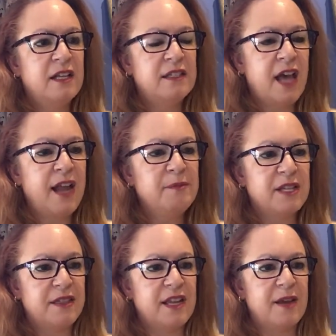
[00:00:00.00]
Time to
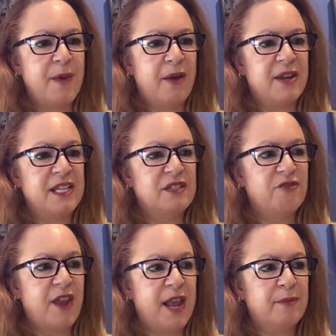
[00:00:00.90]
think about his
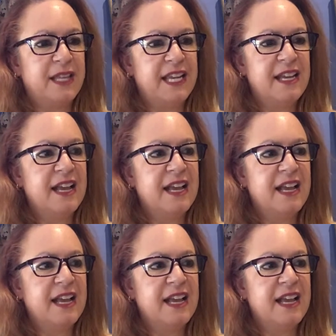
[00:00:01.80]
family